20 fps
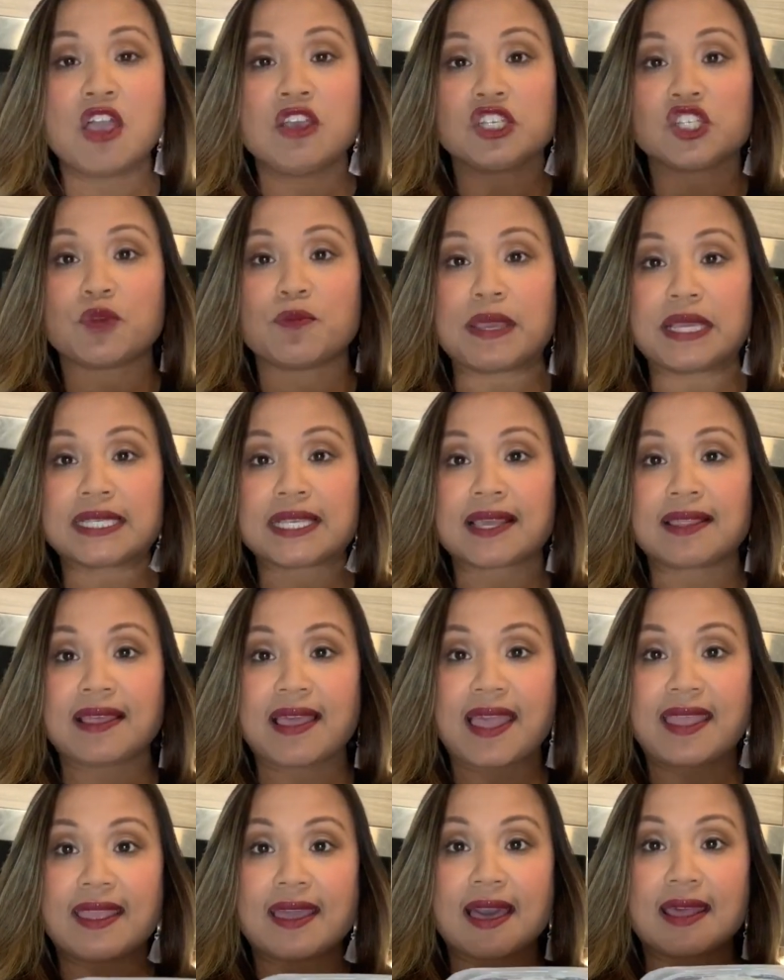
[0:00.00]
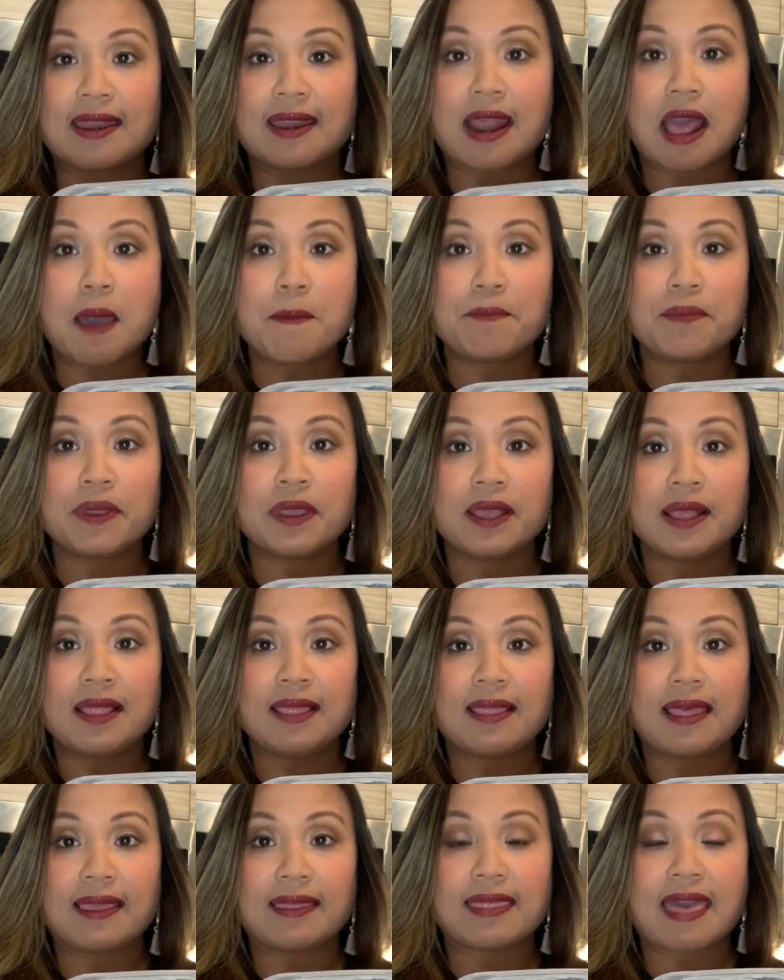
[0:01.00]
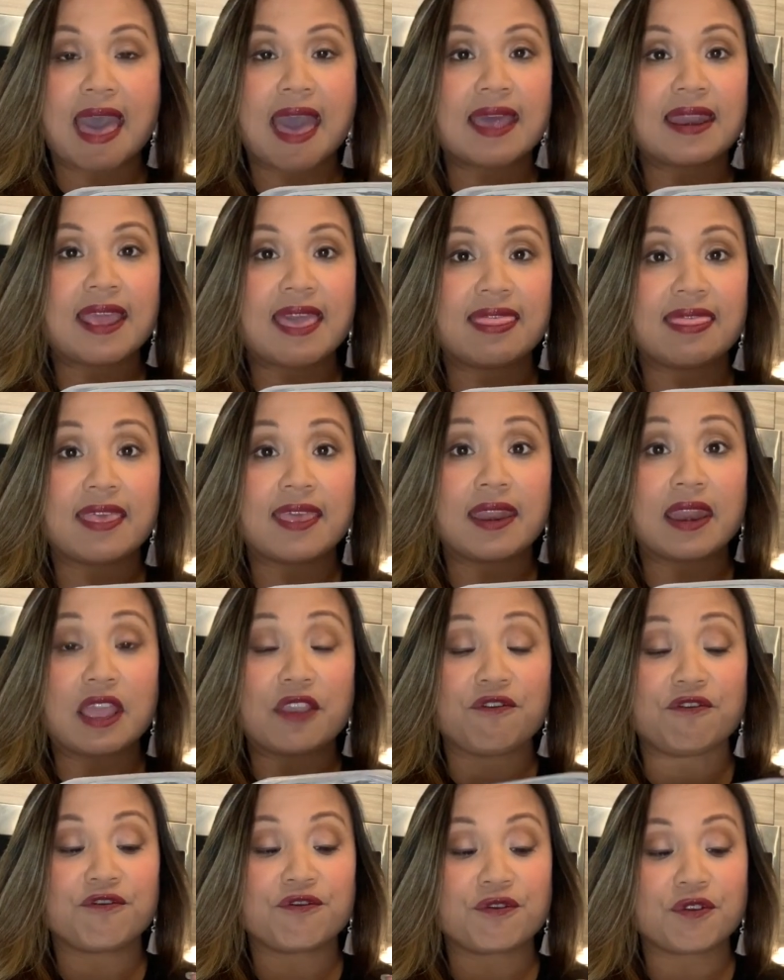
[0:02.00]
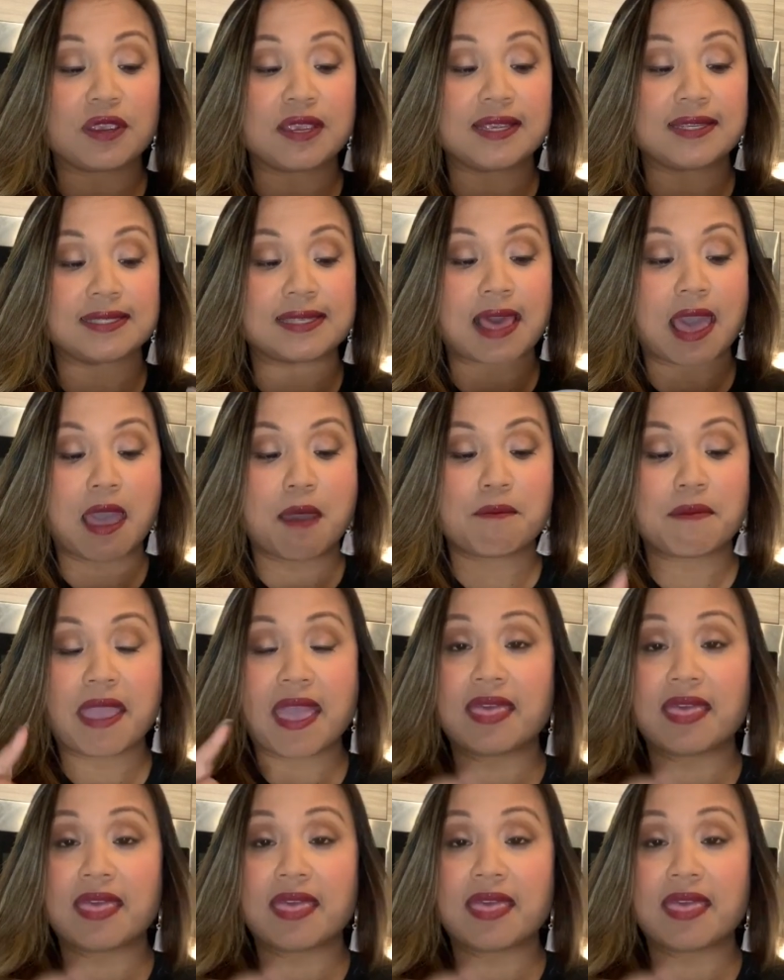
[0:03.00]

So basically I cut it up like that and then I freeze them,